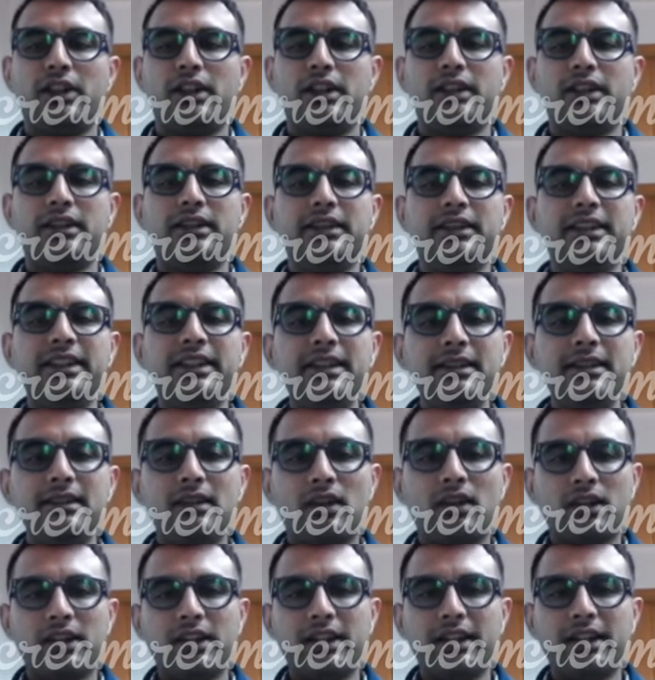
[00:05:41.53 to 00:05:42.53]
these
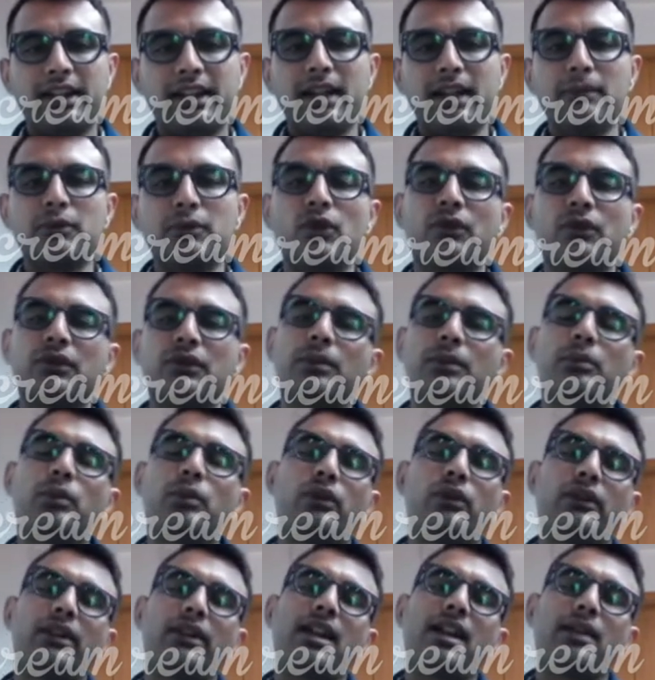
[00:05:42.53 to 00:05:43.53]
are the names of the
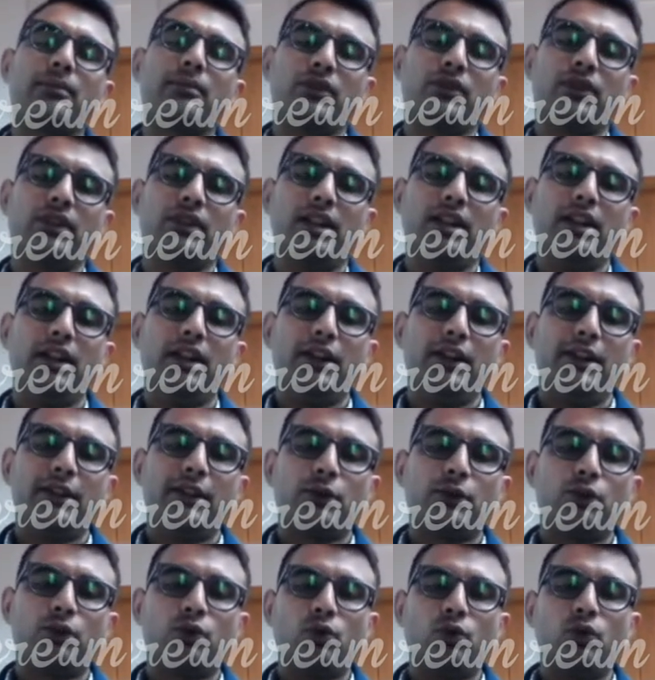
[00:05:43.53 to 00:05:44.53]
programs.
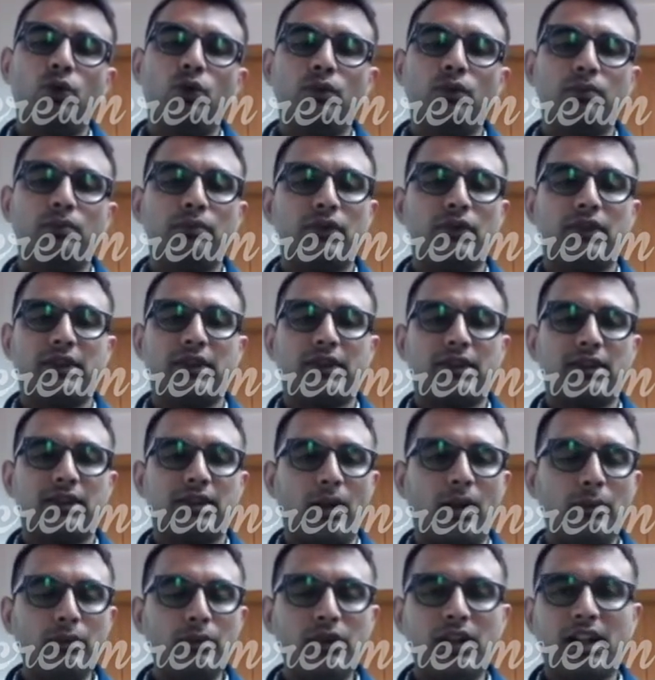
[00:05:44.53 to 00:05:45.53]
So
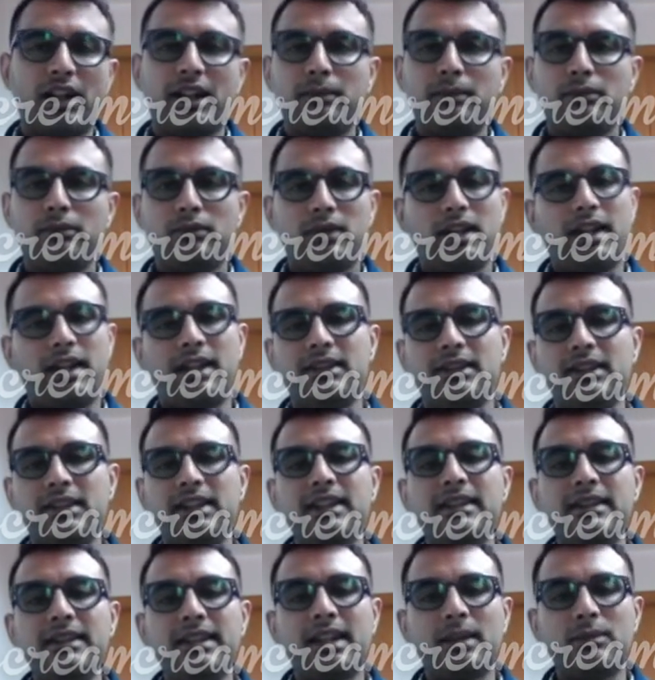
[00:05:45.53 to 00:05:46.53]
sometime as
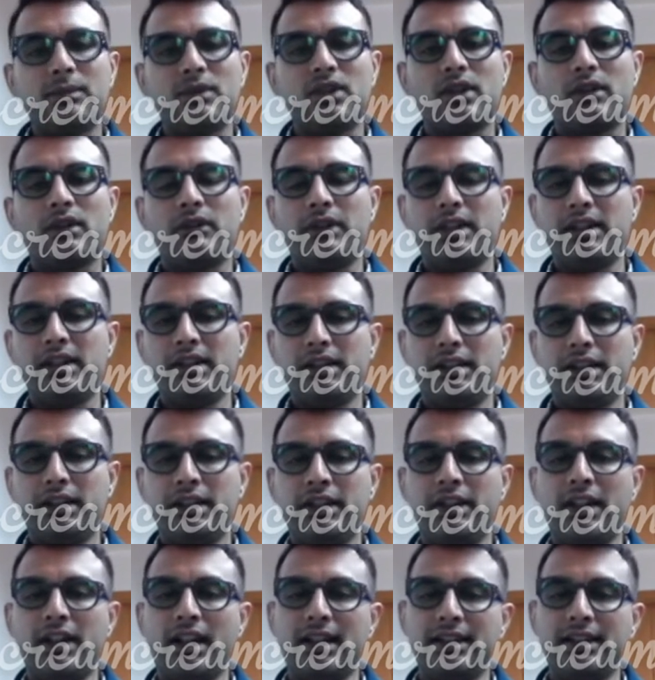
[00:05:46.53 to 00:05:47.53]
these names are written in
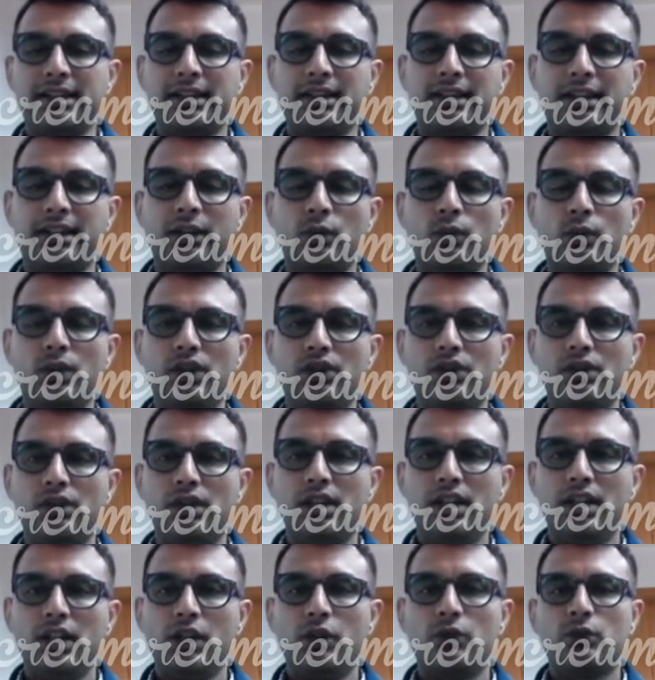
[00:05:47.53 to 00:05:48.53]
Italian language,
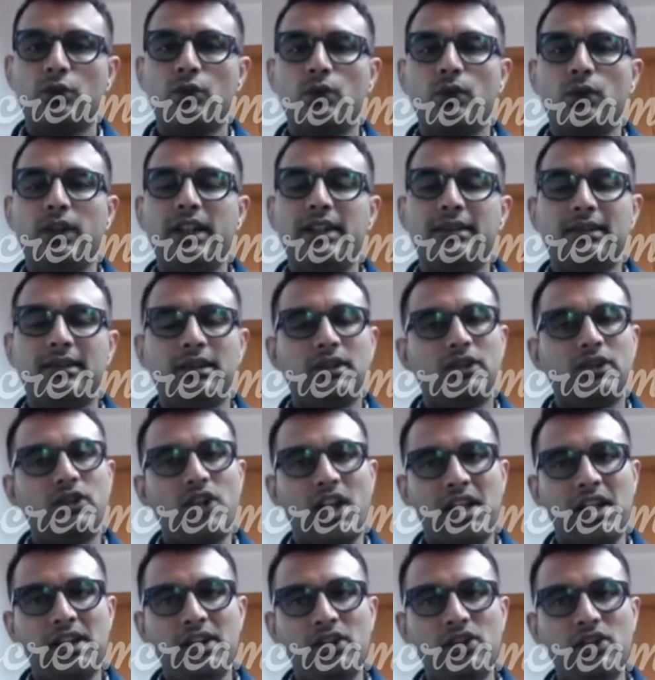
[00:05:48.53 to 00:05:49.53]
so it's a
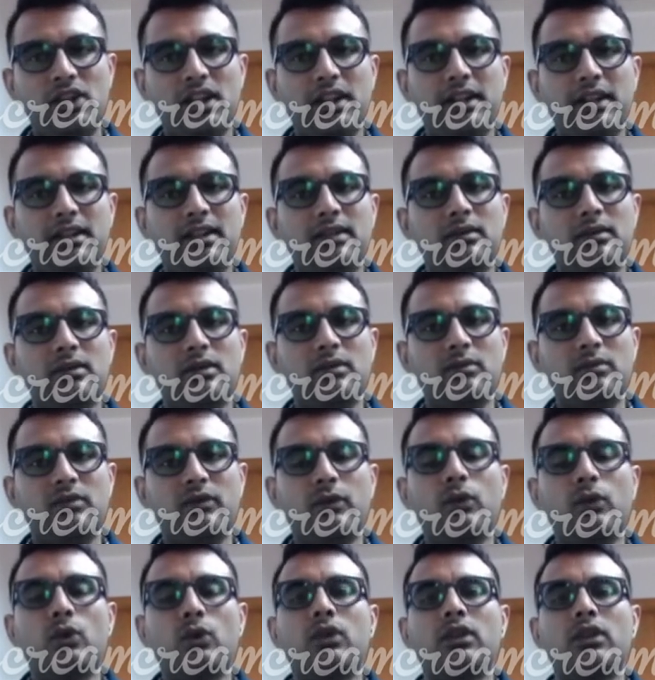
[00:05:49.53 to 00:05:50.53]
challenging
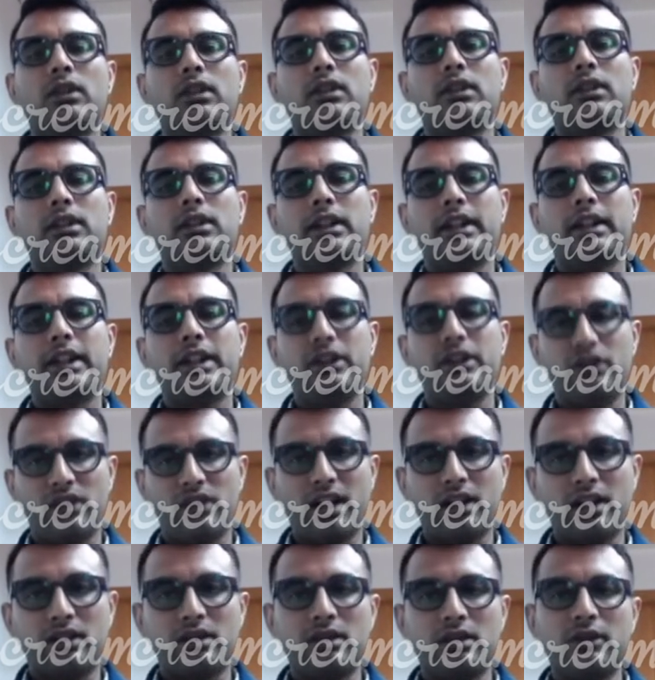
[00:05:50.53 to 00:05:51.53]
for
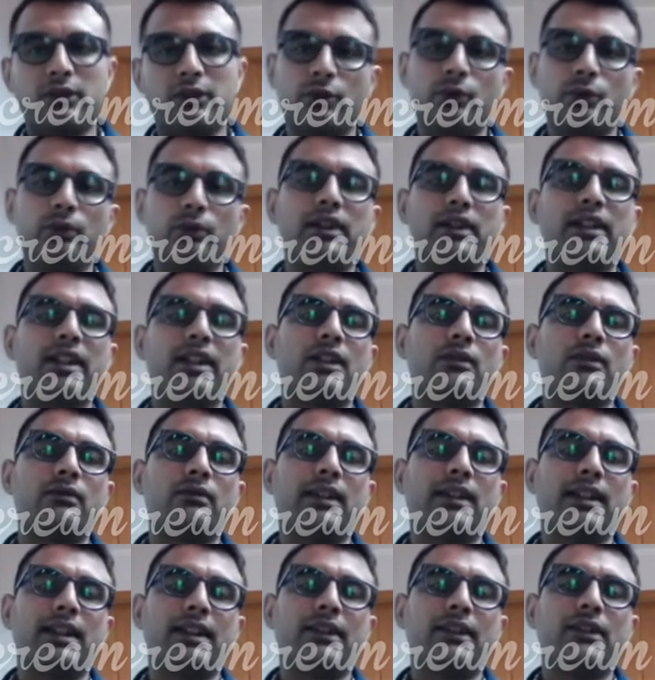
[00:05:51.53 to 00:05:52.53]
international student as
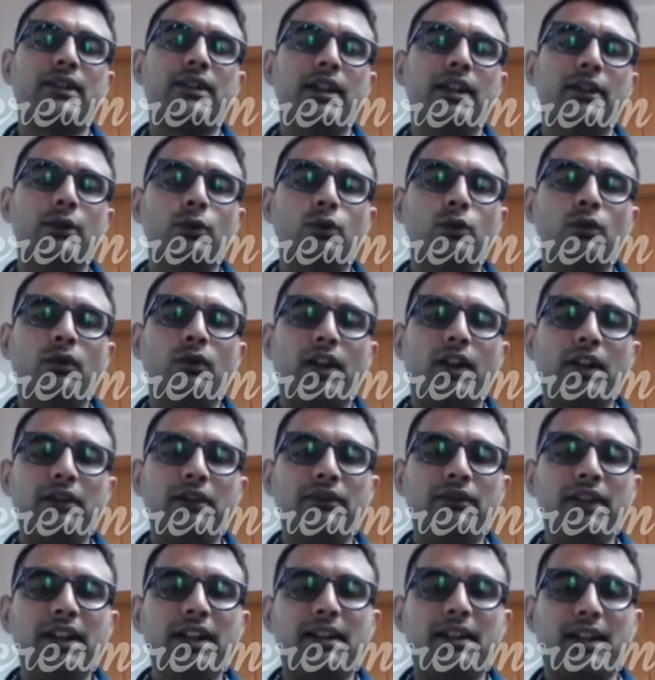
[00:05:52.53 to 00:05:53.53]
well as to
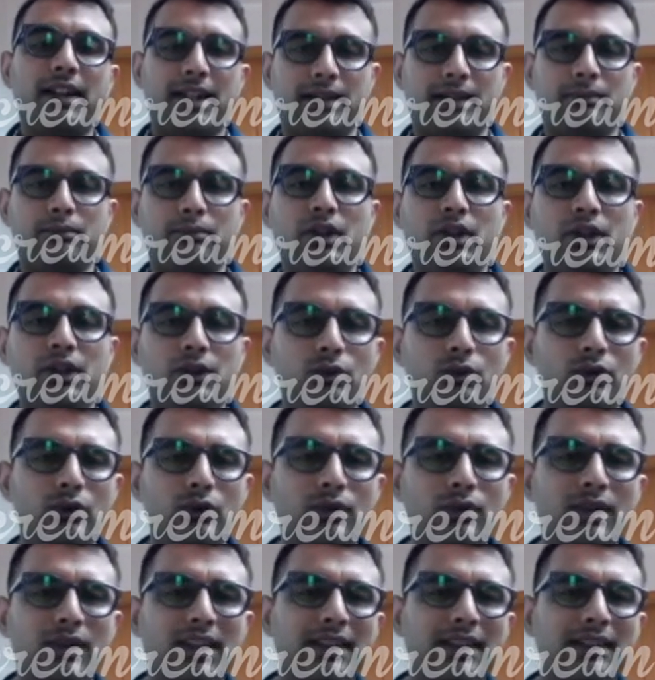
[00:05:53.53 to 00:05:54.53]
find where I am. But
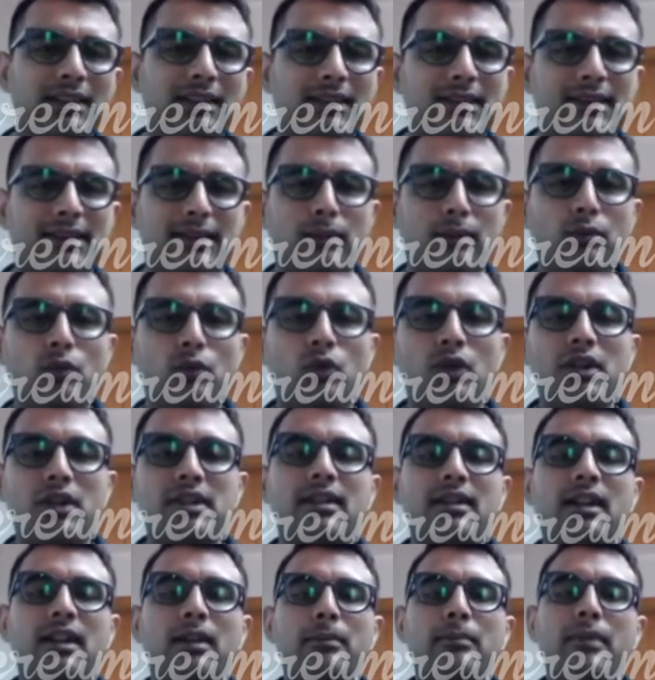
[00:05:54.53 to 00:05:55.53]
you see some
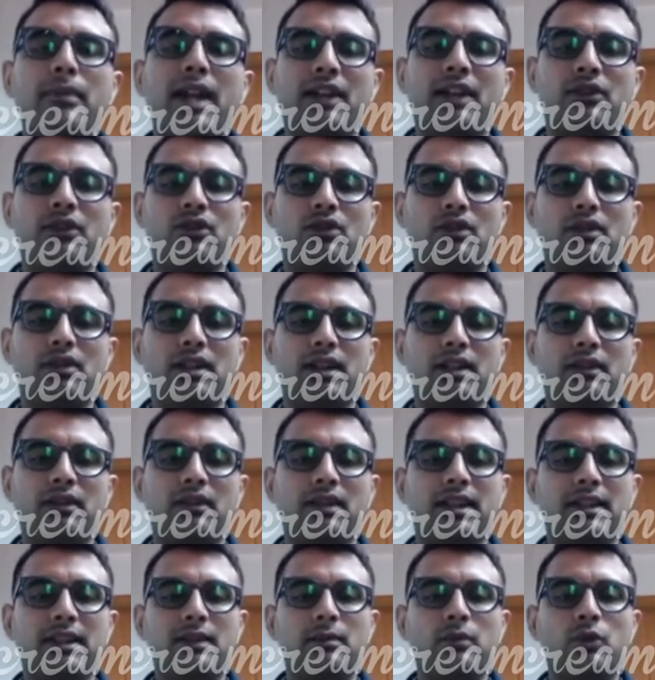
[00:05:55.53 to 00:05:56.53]
words are matched here.
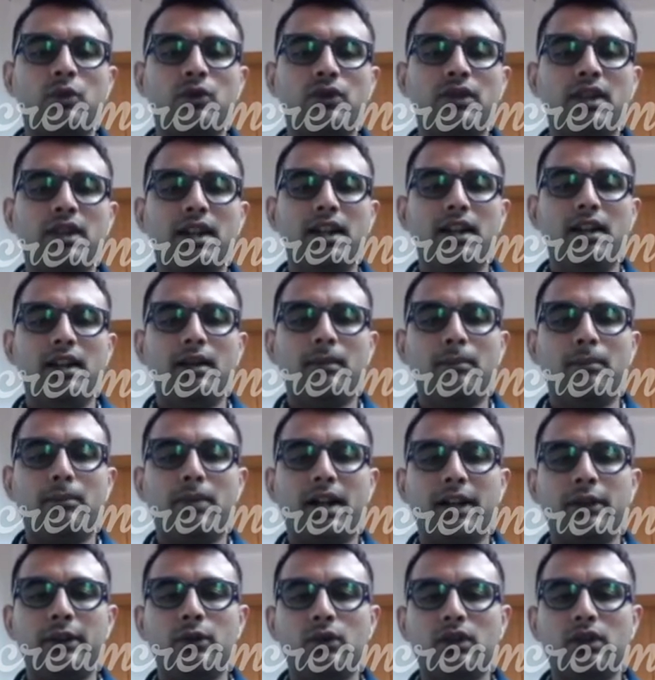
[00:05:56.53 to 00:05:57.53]
Let's suppose
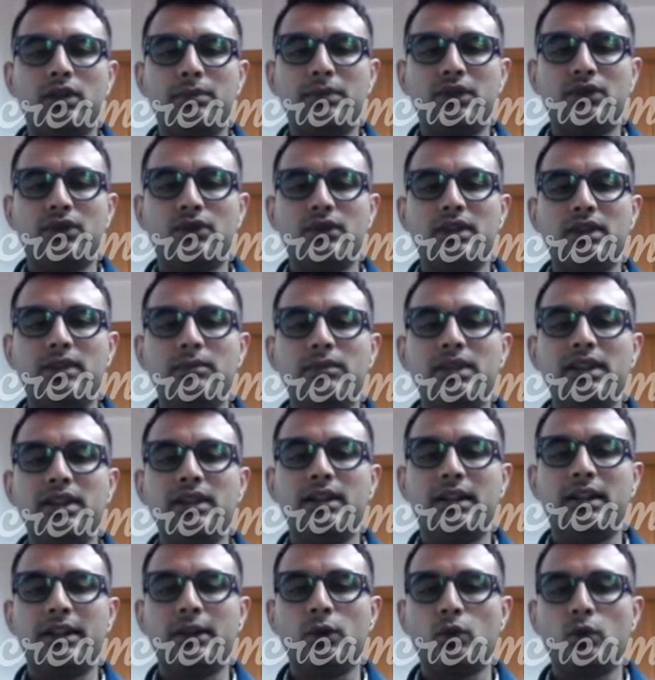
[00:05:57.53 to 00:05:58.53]
biochemistry,
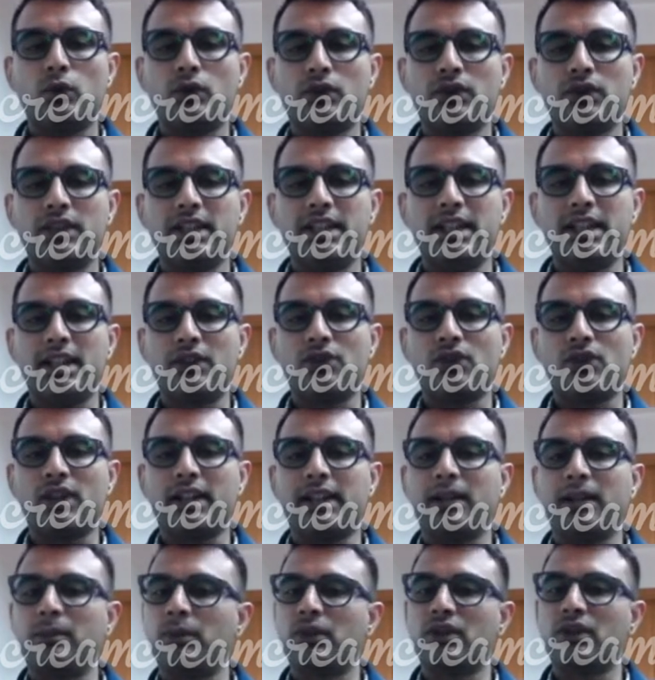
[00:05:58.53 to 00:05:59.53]

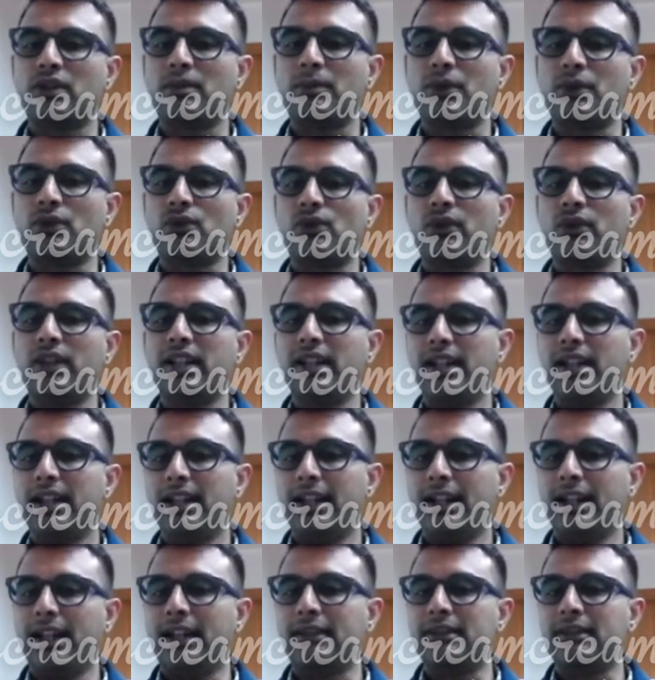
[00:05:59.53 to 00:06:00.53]
BIOCHIM is chemistry,
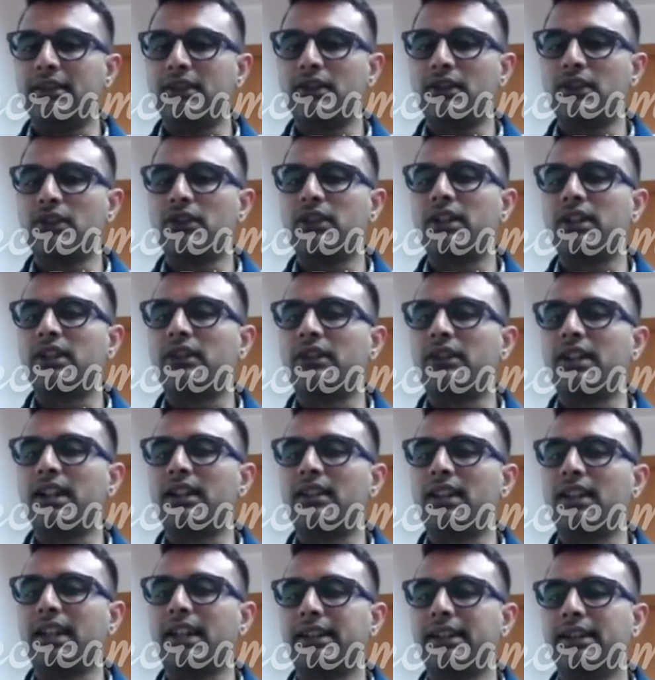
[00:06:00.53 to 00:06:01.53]
and this is their
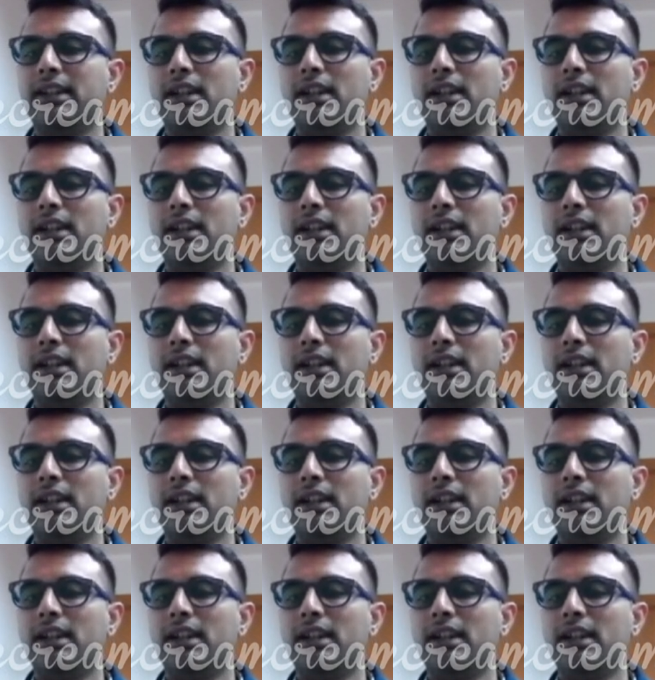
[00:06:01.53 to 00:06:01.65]
deadline.